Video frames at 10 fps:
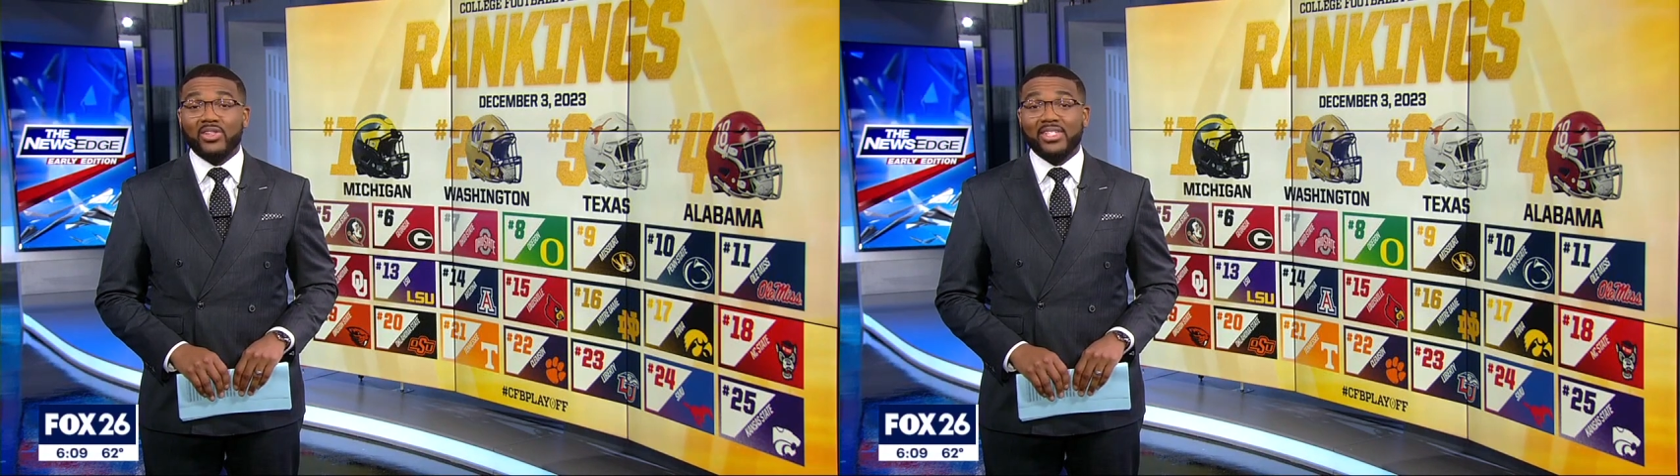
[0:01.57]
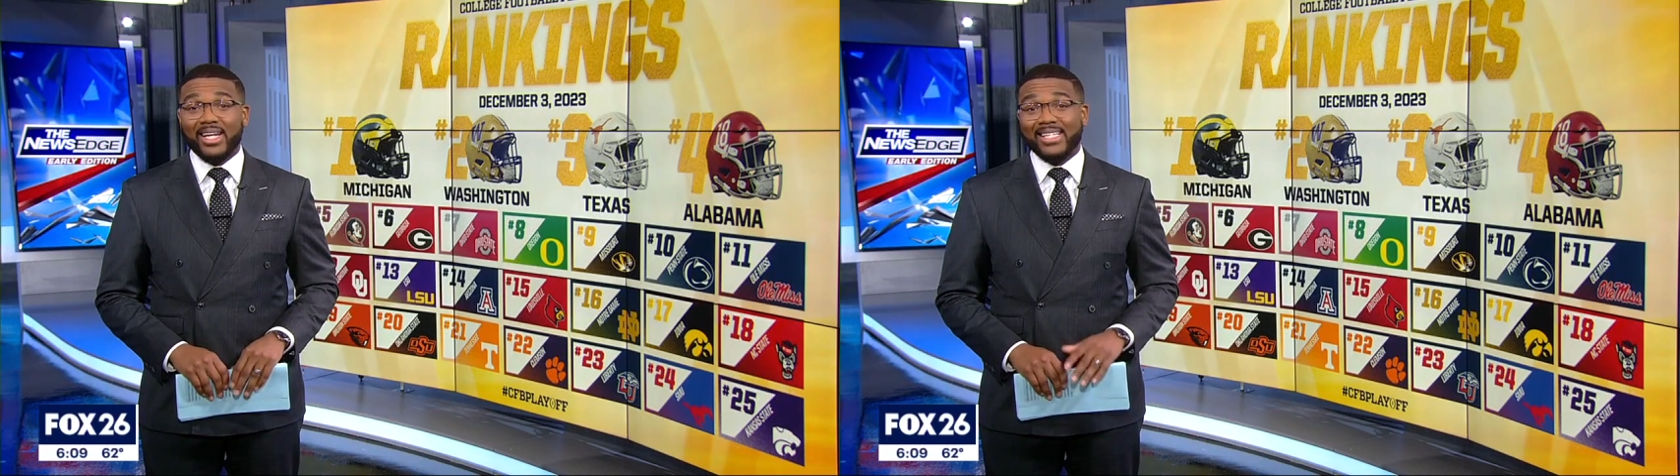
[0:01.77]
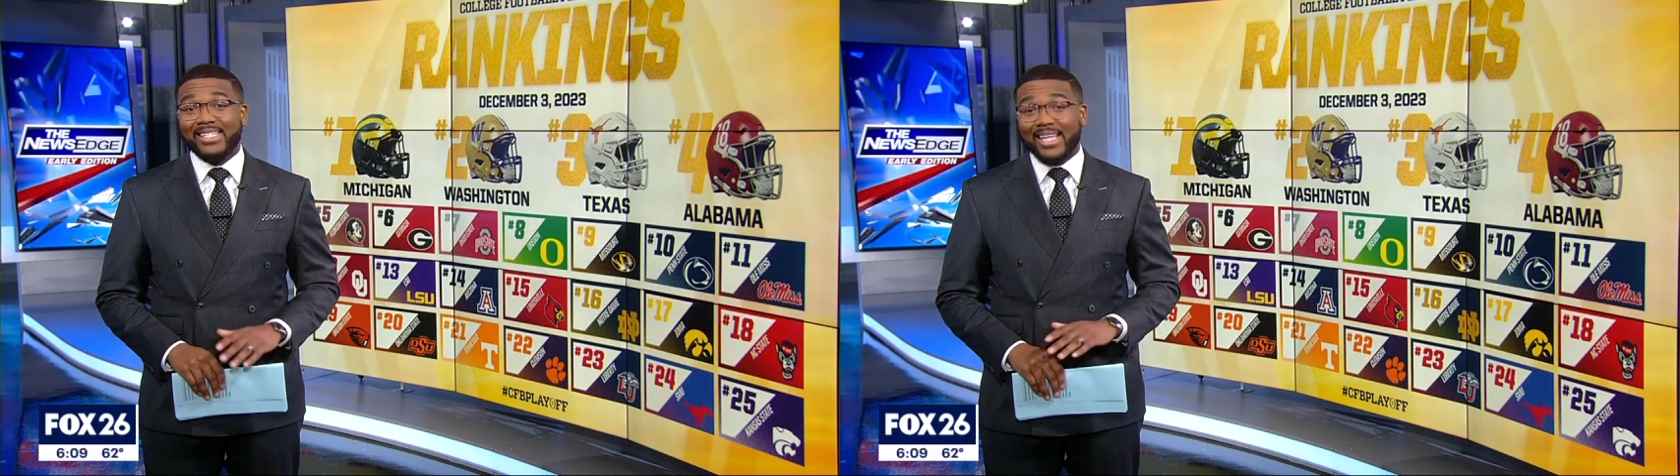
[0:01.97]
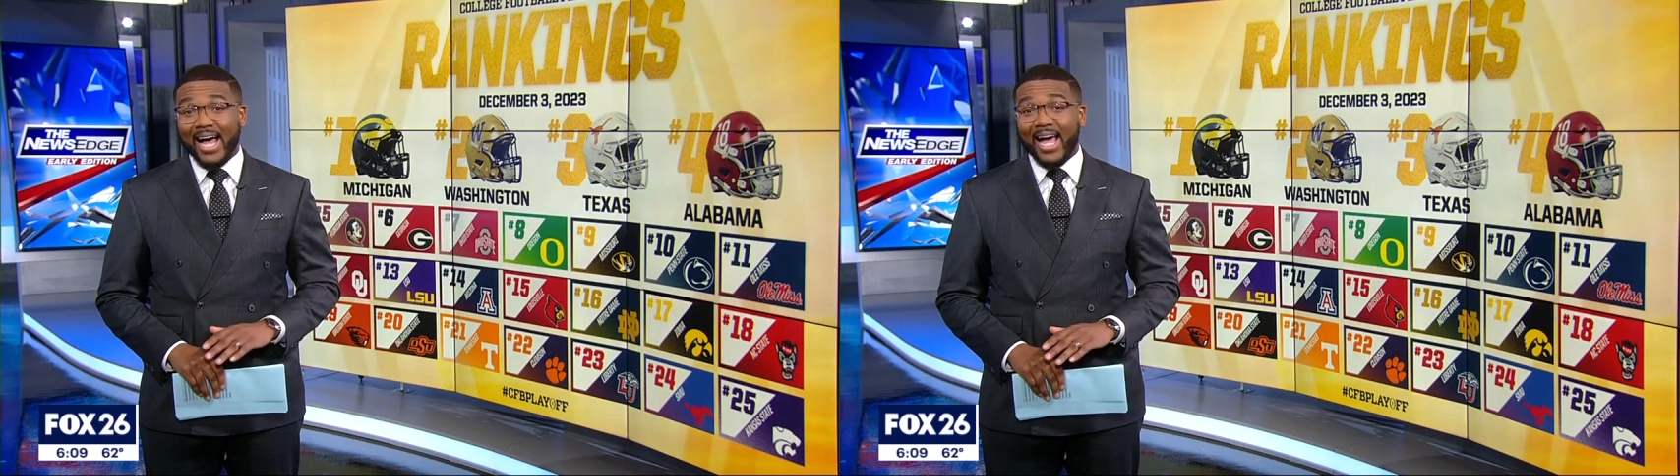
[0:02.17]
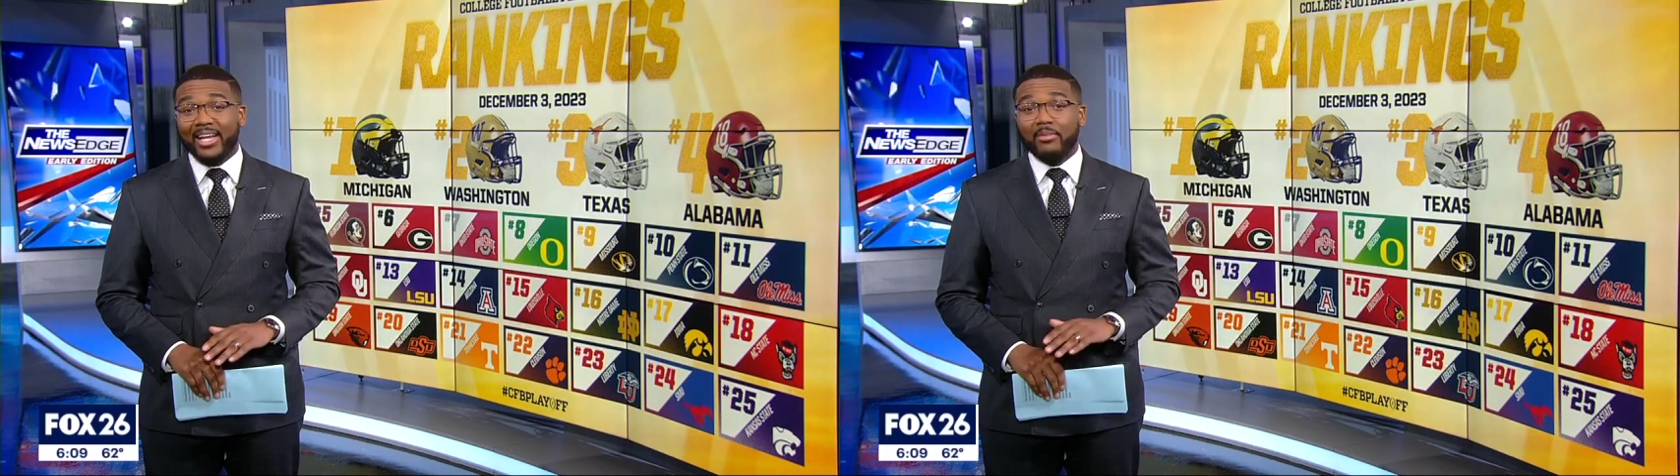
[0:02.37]
will set
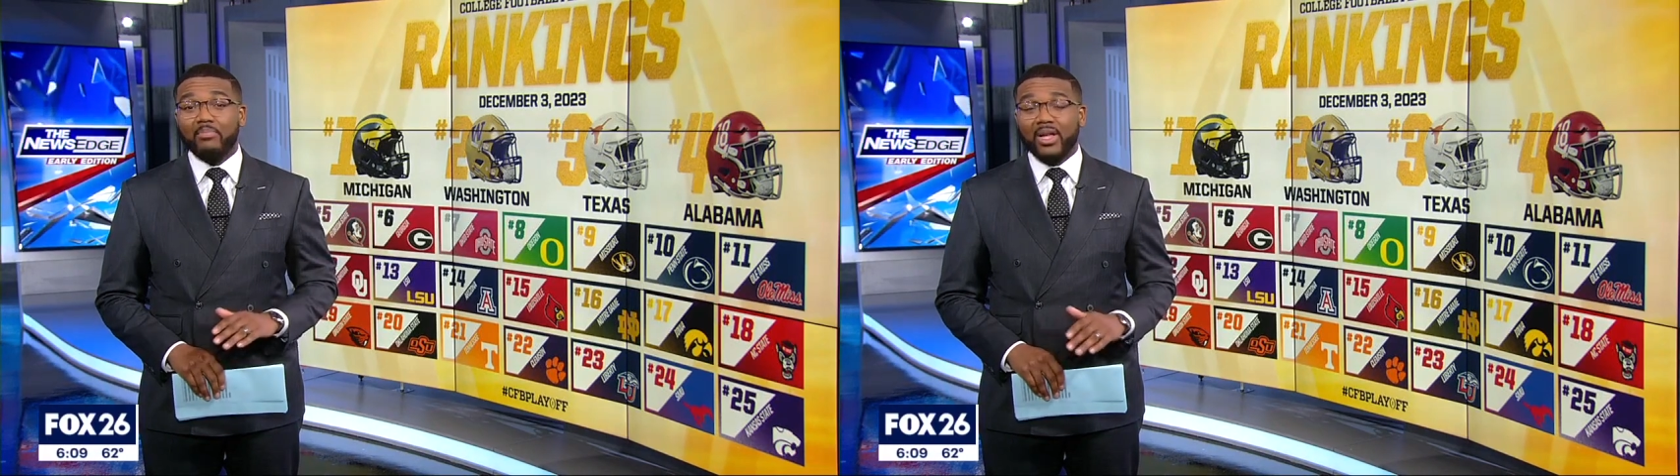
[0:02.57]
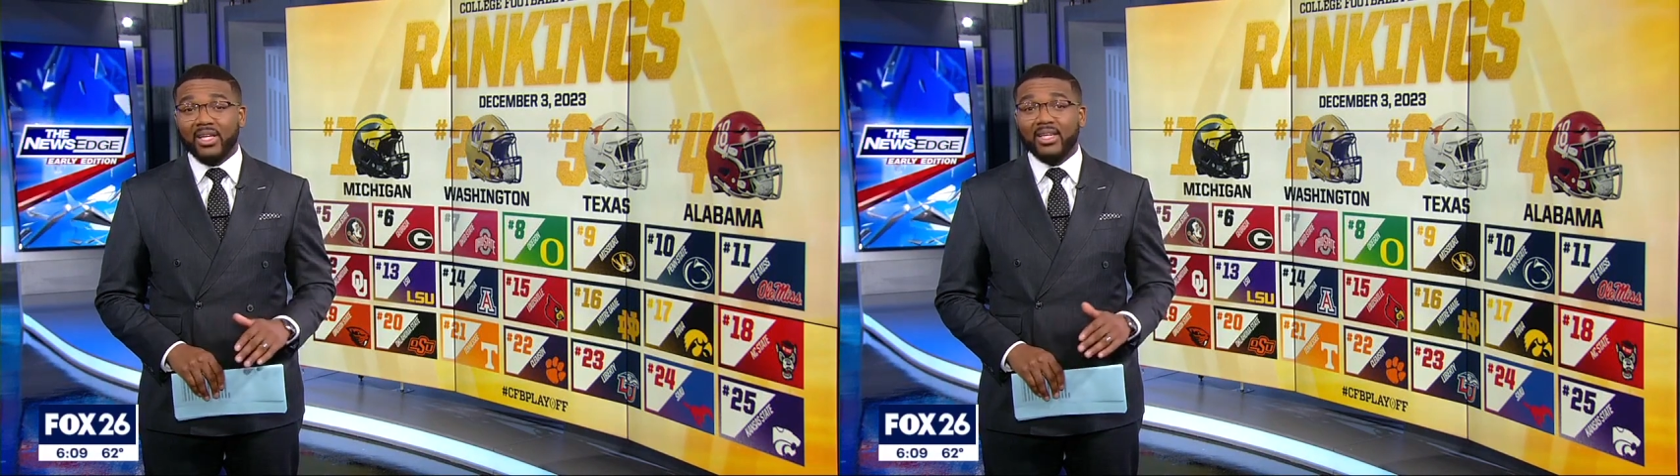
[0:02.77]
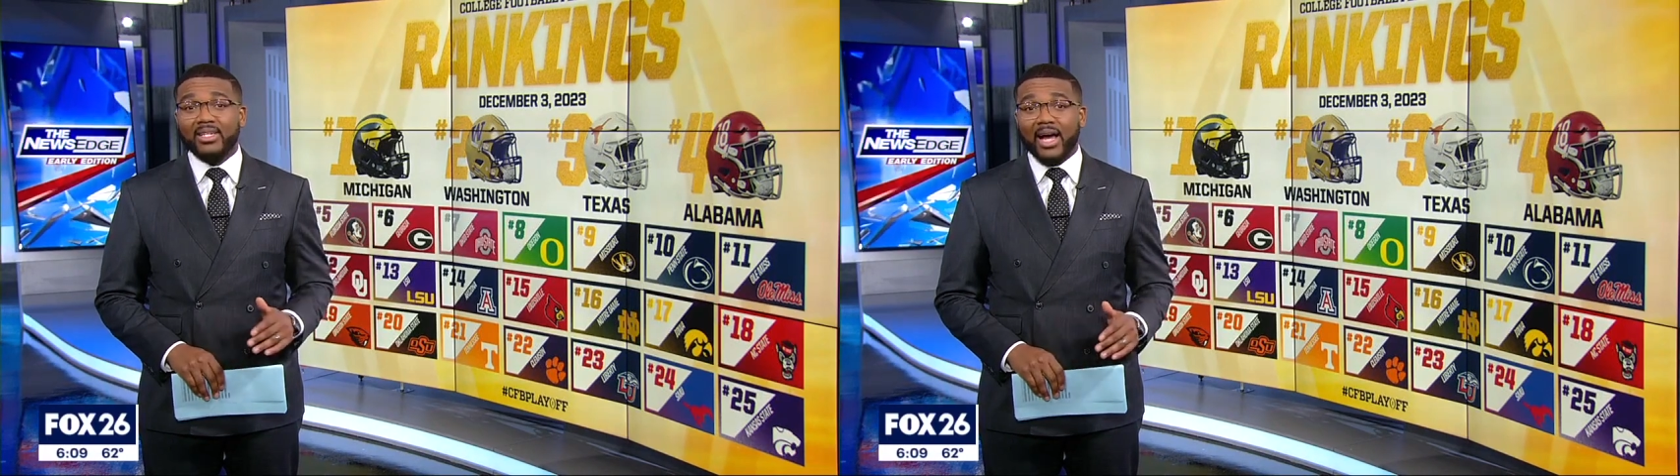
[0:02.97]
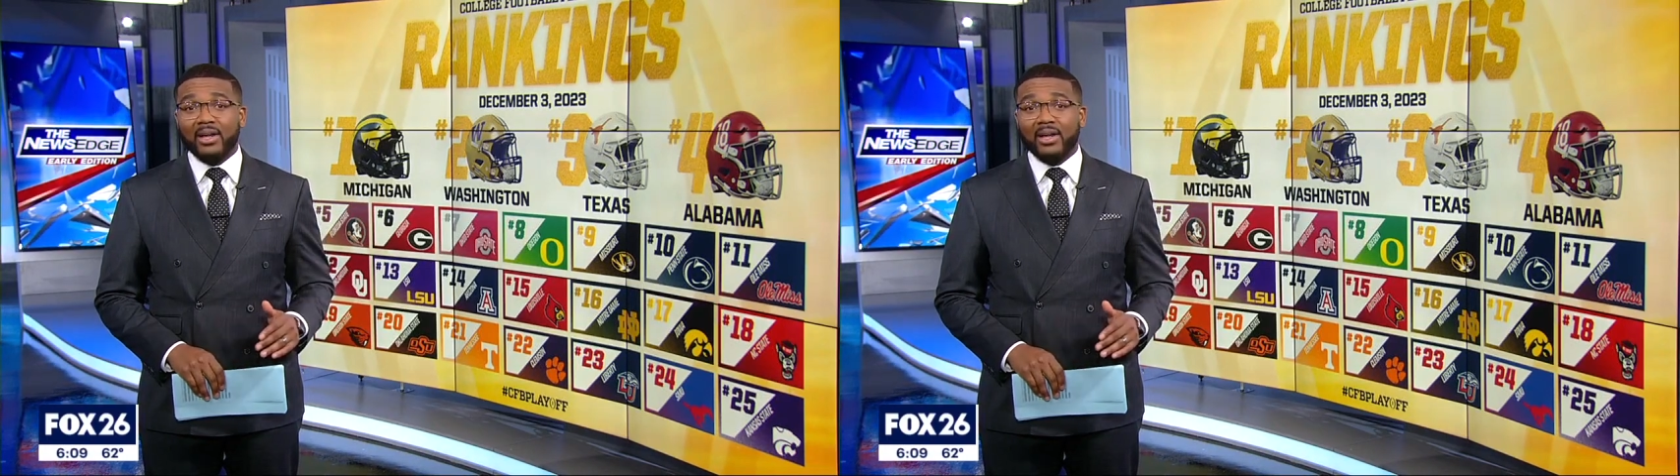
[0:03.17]
aside a million